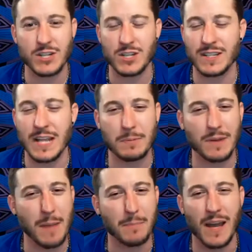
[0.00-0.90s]
deep into
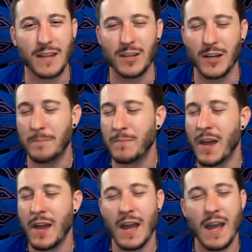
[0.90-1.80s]
that bathtub,
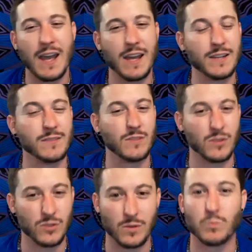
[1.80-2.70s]
and
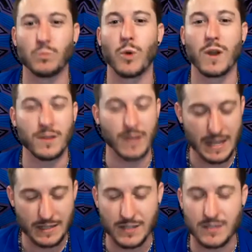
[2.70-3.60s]

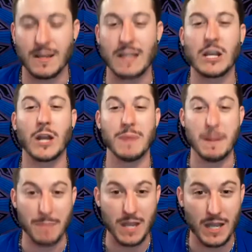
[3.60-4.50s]
it's gonna be a
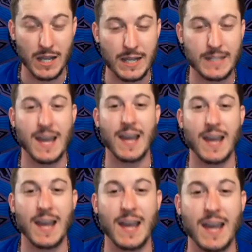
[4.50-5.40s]
big day.
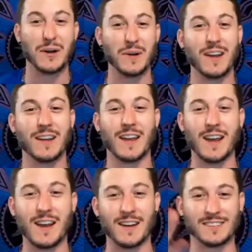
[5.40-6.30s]
So
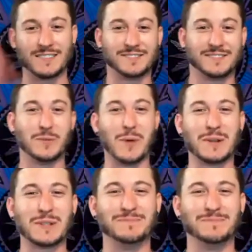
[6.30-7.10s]
yeah, welcome.